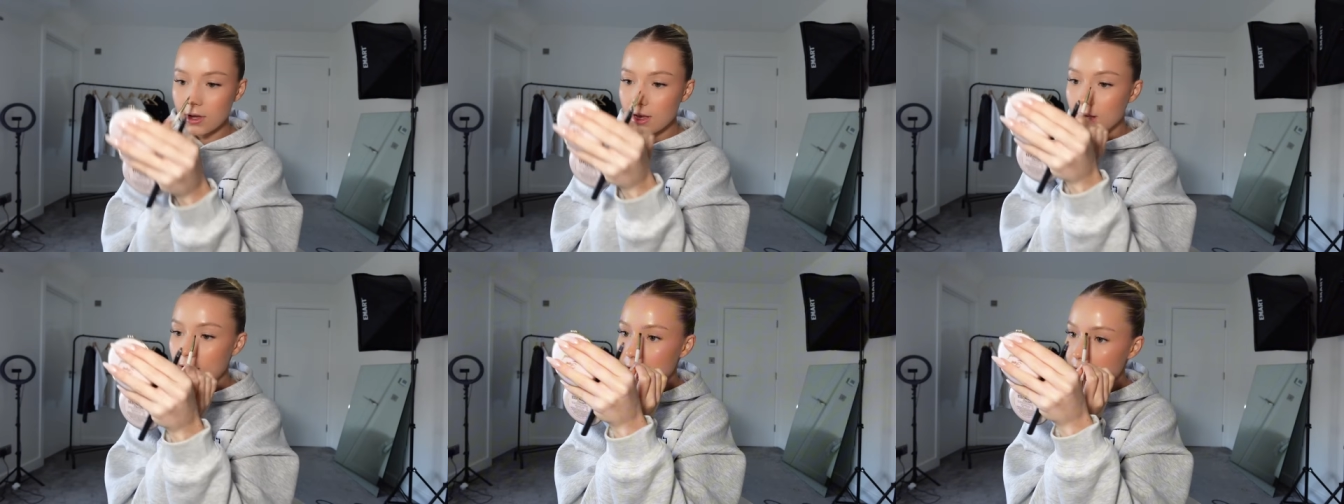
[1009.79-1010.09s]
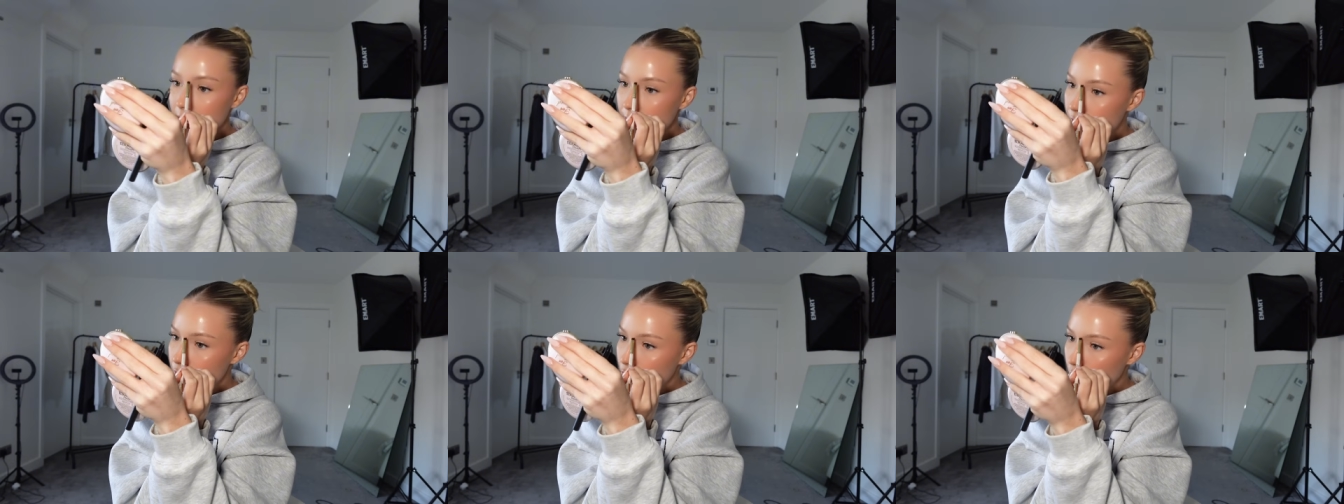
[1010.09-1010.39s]
And
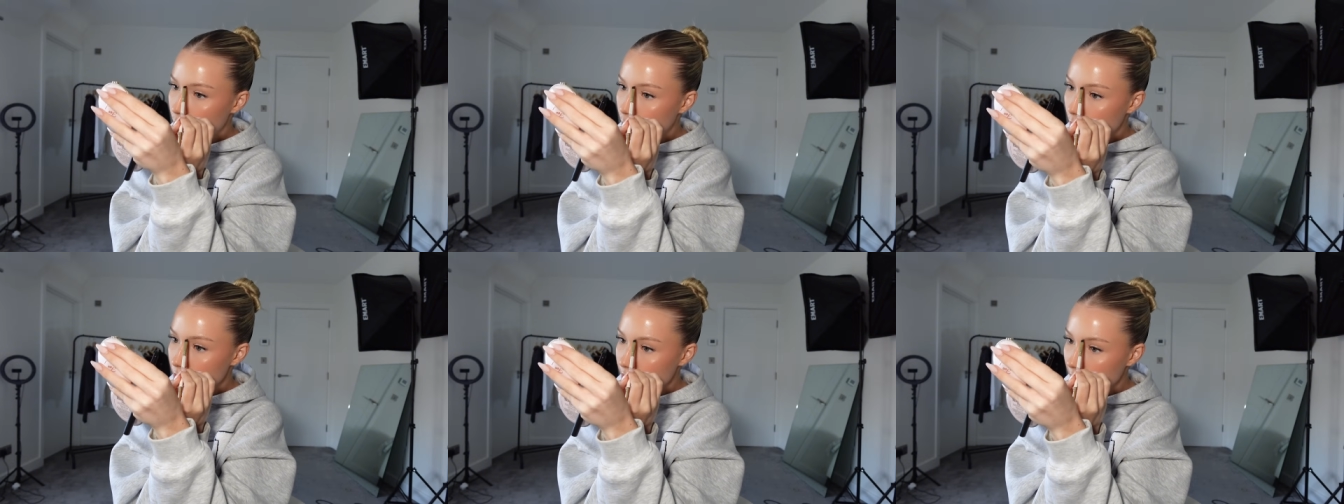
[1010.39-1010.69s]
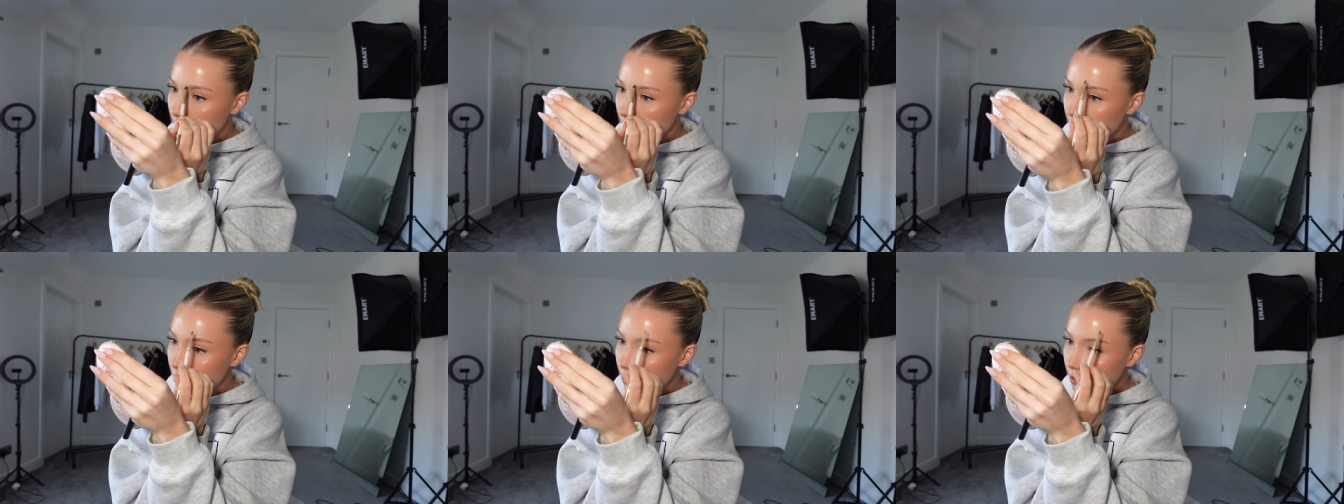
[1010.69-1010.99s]
if you
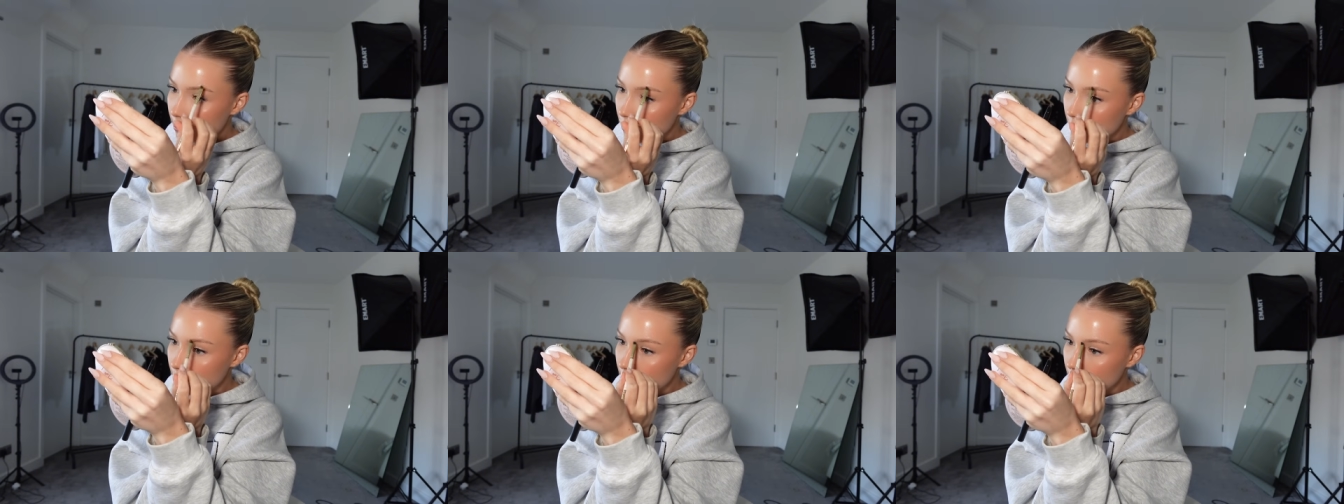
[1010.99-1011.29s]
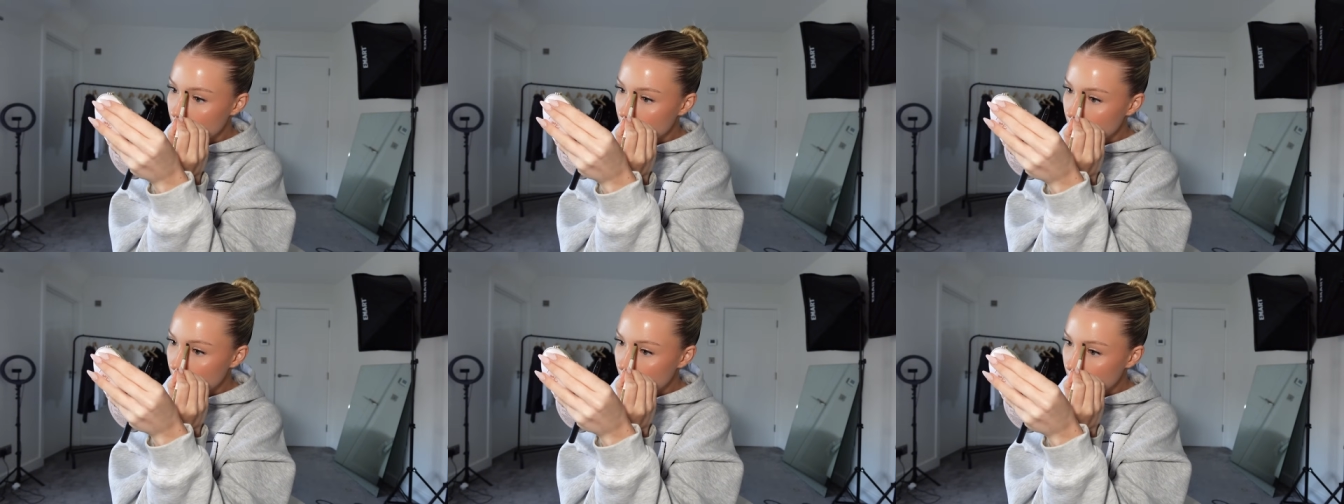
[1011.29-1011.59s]
wouldn't,
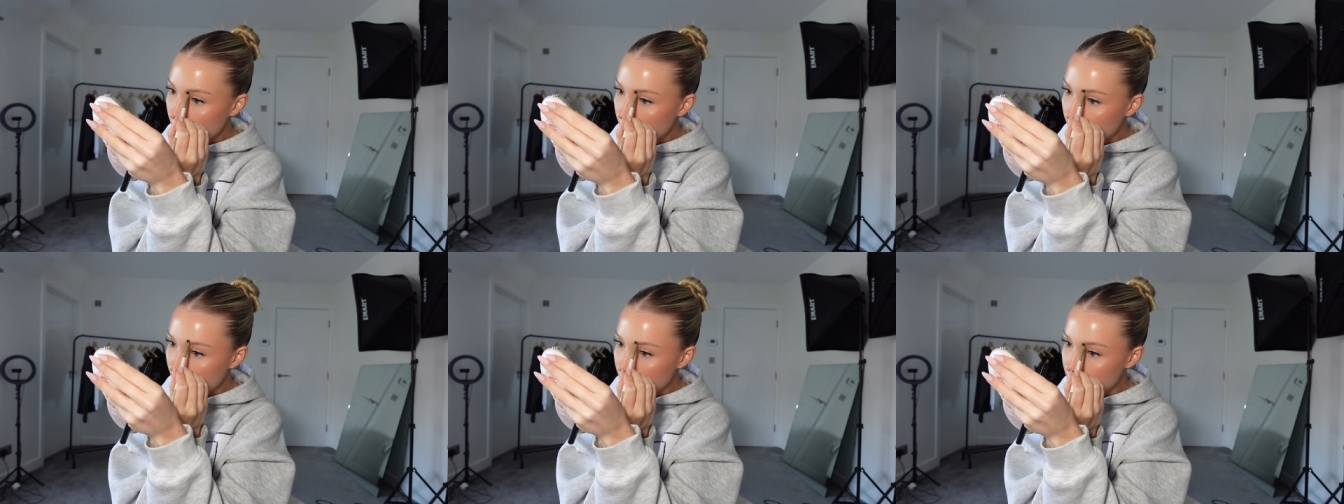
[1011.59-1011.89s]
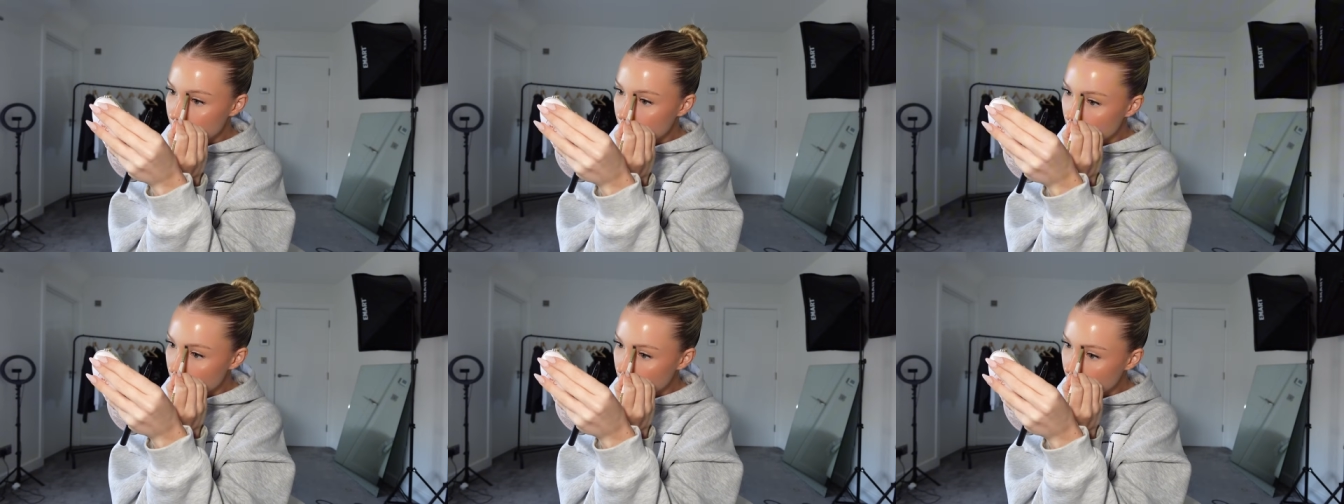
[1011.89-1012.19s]
then
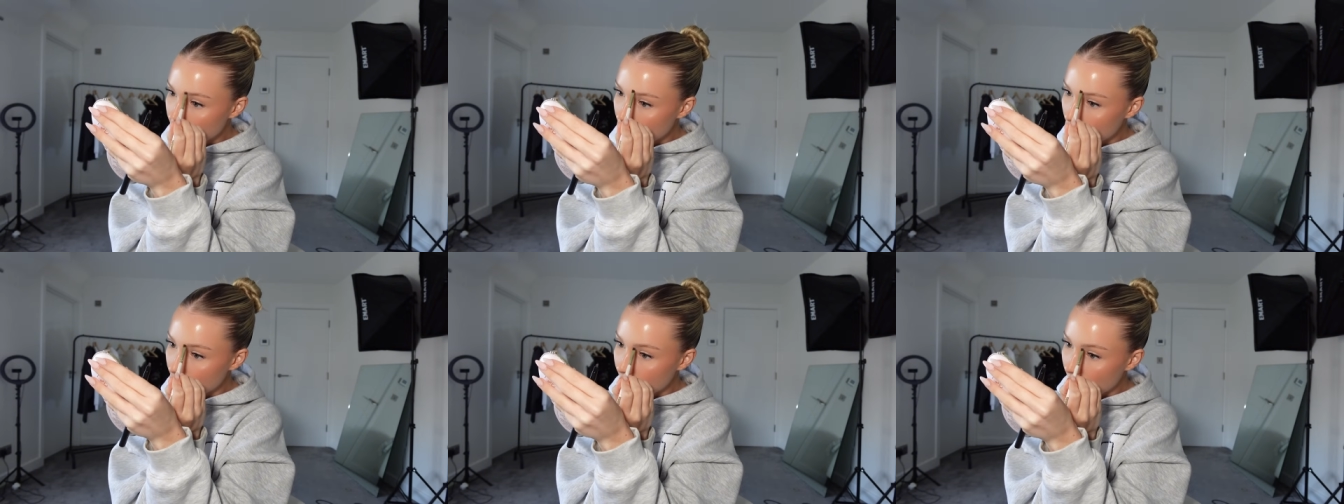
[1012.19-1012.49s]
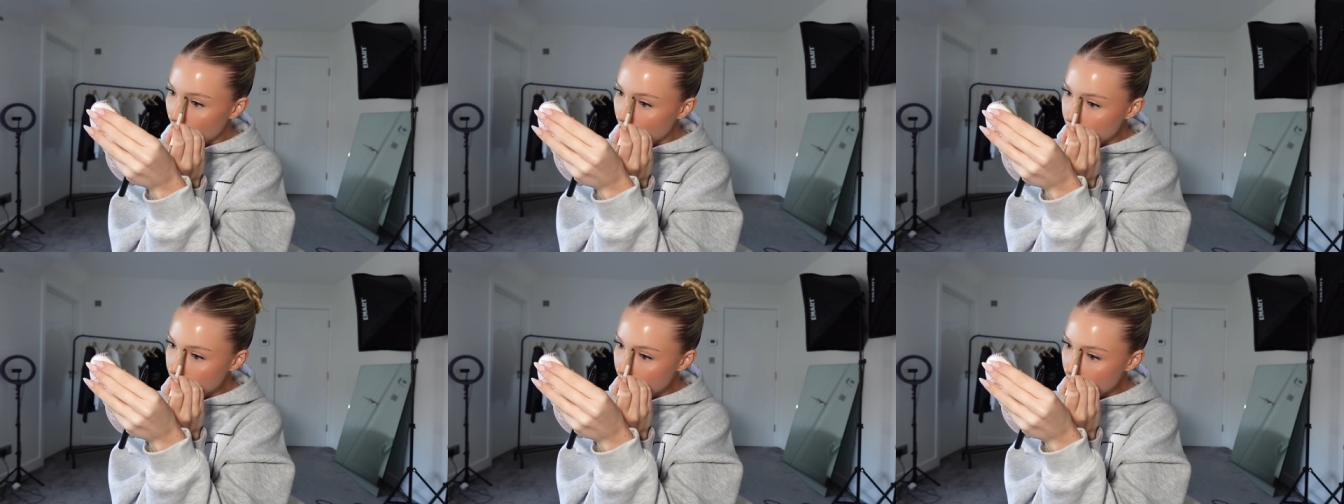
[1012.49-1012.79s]
do something
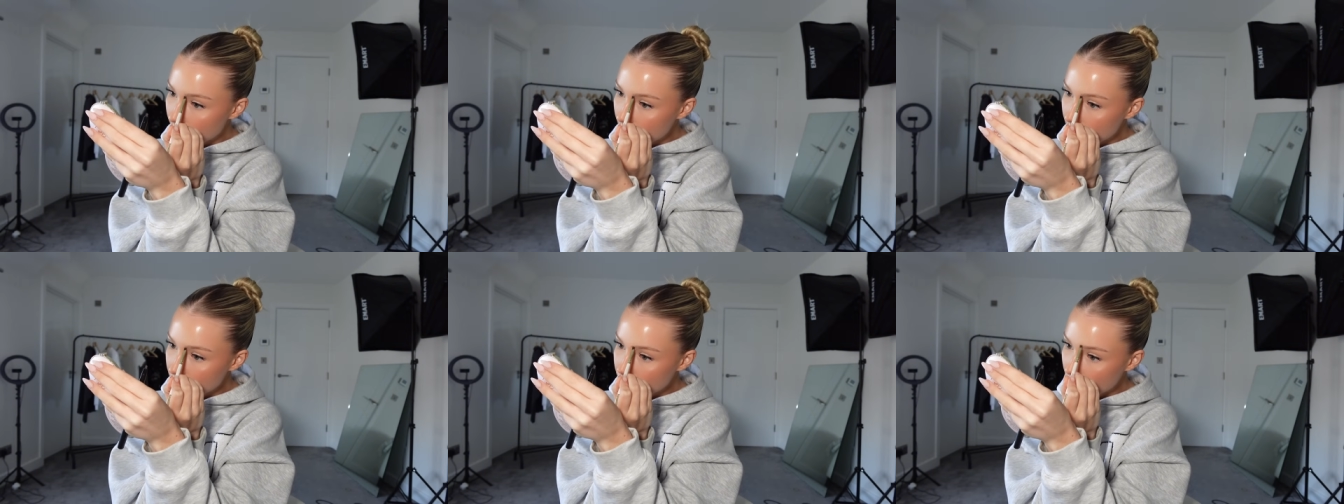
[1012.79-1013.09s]
about it,